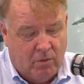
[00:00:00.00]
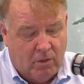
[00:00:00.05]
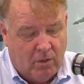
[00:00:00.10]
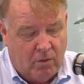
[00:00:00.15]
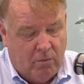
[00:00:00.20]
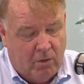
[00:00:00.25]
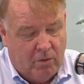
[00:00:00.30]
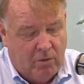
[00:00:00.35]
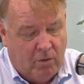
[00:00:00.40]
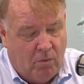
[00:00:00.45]

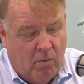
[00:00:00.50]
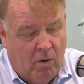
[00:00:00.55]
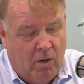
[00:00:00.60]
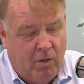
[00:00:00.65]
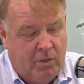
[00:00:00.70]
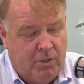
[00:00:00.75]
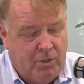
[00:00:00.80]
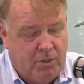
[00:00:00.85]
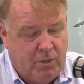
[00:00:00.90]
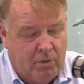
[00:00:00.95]
the
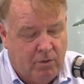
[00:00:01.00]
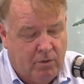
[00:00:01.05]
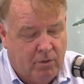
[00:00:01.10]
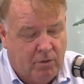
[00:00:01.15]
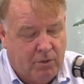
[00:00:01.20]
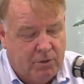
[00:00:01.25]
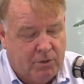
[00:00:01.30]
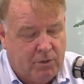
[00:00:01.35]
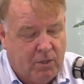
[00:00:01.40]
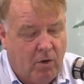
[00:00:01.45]
quality
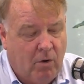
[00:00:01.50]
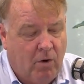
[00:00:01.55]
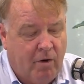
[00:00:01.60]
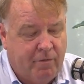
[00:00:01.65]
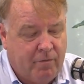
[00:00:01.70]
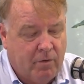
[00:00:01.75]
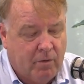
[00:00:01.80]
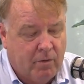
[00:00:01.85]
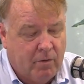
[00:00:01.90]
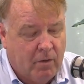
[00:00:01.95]
shareholders
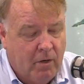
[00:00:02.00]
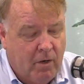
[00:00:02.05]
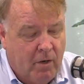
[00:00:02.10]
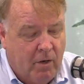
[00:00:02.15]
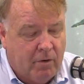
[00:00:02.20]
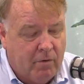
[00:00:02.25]
offer